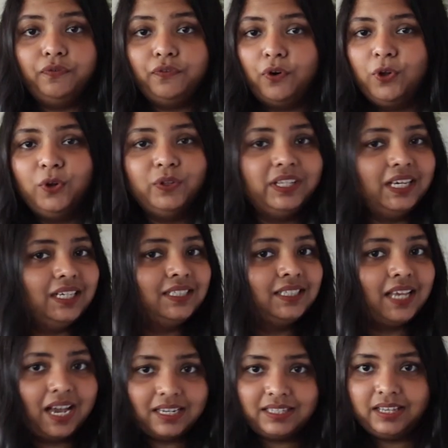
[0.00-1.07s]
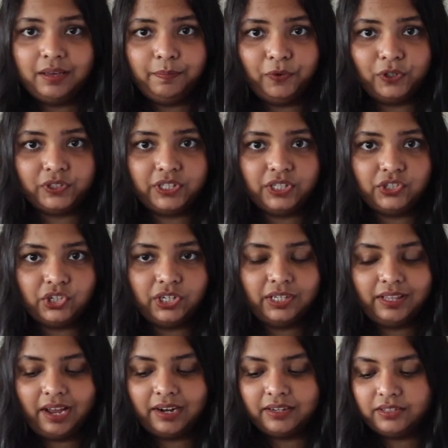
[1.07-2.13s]
to follow the exact same procedure,
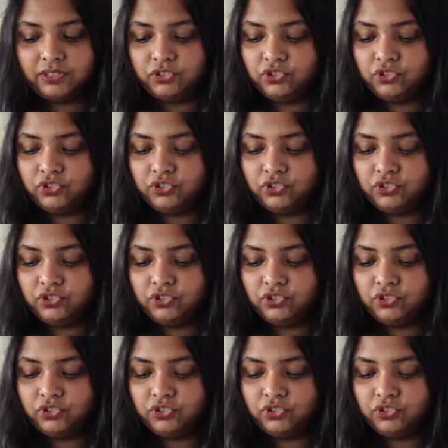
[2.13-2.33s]
that is